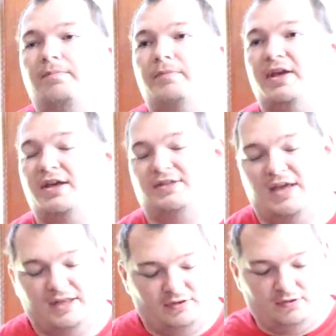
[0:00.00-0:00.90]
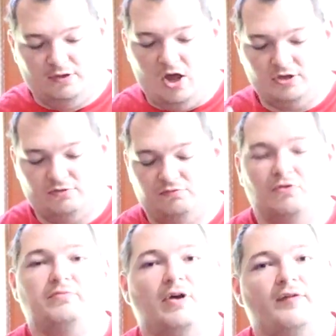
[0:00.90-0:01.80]
Because that's lost
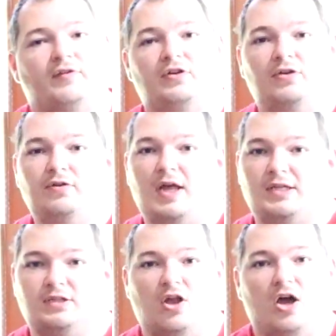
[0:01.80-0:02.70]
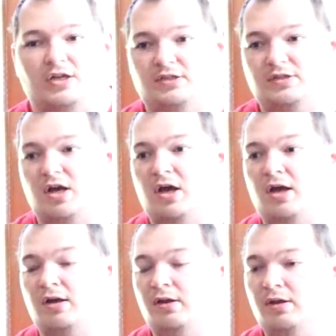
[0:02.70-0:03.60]
room revenue, that's lost,
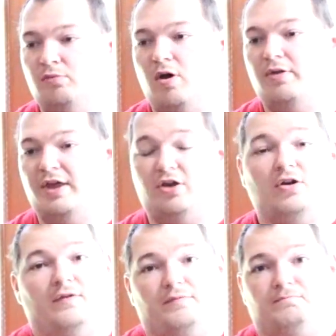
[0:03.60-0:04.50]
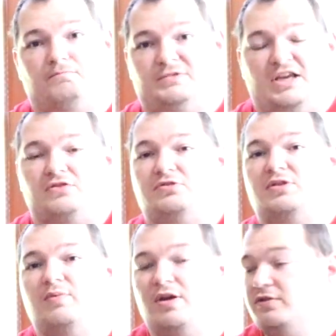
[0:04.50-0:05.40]
they could have scheduled
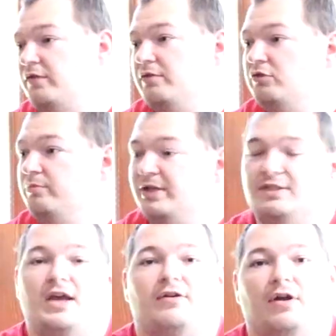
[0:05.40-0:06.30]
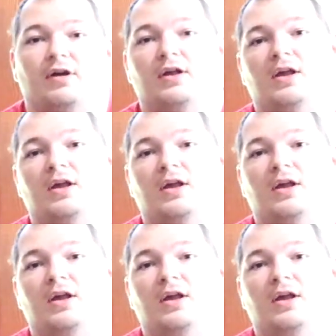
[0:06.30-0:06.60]
someone else for the room, etc.